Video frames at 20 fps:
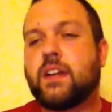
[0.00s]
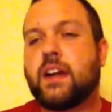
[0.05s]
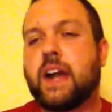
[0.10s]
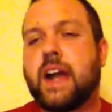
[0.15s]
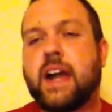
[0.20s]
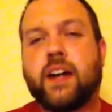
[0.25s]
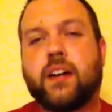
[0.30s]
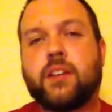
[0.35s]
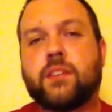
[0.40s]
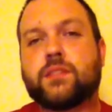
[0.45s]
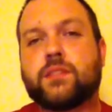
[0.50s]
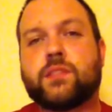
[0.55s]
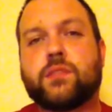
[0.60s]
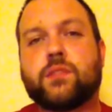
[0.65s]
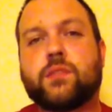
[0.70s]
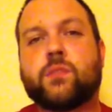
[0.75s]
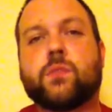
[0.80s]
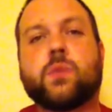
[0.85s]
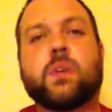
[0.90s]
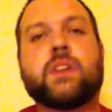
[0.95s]
out
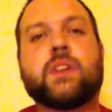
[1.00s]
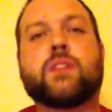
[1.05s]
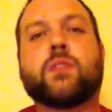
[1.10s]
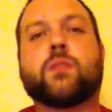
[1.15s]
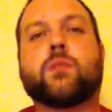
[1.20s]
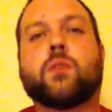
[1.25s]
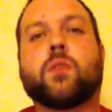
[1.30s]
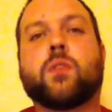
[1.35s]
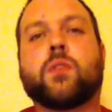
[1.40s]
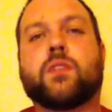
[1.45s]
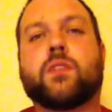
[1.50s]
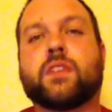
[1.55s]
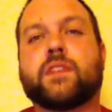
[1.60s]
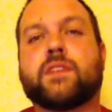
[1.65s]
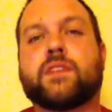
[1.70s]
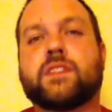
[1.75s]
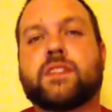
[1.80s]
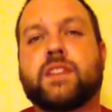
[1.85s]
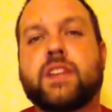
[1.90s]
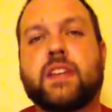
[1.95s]
to rid the world
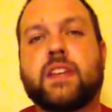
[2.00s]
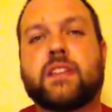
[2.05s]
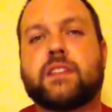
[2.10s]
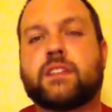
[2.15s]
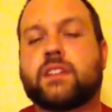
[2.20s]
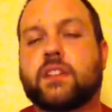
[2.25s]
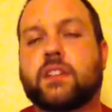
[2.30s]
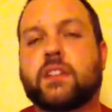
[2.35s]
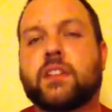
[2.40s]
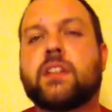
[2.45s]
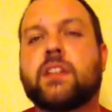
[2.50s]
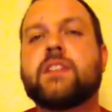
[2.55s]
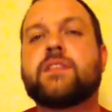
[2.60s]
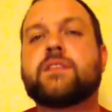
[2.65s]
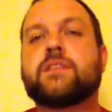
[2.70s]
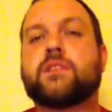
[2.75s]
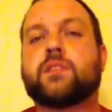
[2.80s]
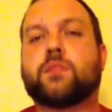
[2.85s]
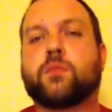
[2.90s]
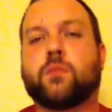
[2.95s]
of sin, to
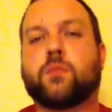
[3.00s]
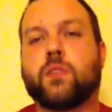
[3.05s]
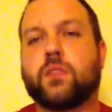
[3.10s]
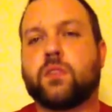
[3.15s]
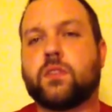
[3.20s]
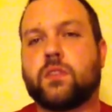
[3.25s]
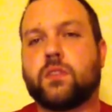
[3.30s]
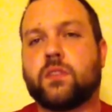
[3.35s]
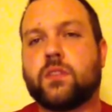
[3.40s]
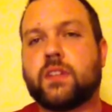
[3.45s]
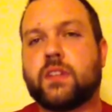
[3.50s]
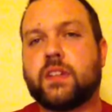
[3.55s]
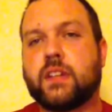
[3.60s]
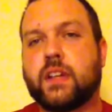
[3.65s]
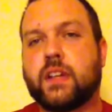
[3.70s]
cleanse the world.